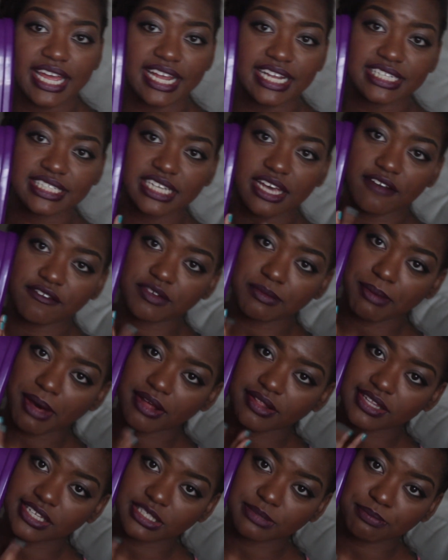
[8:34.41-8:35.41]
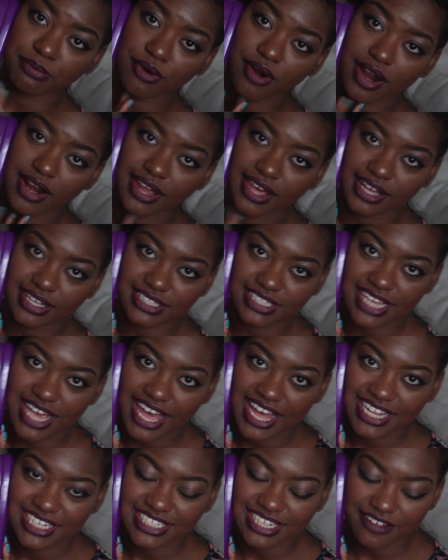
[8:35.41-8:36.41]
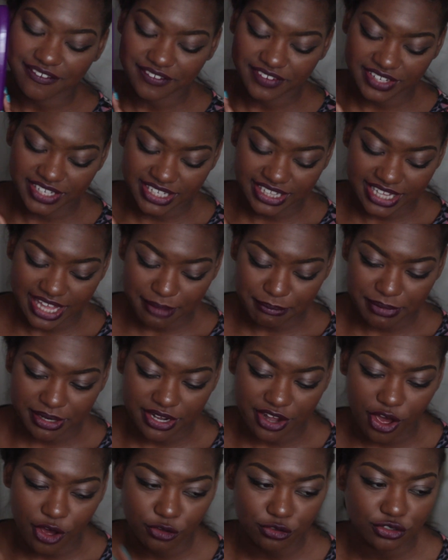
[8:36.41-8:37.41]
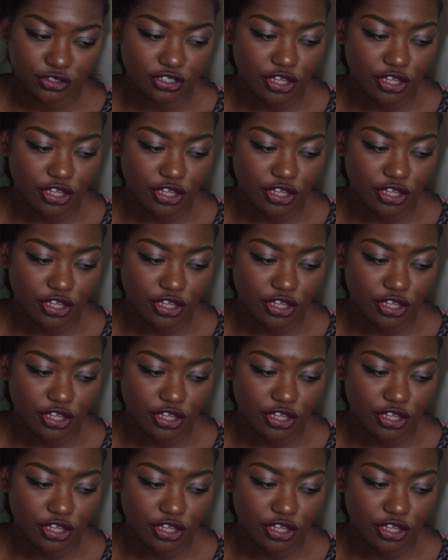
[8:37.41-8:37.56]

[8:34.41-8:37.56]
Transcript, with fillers: in depth about this product, definitely let me know.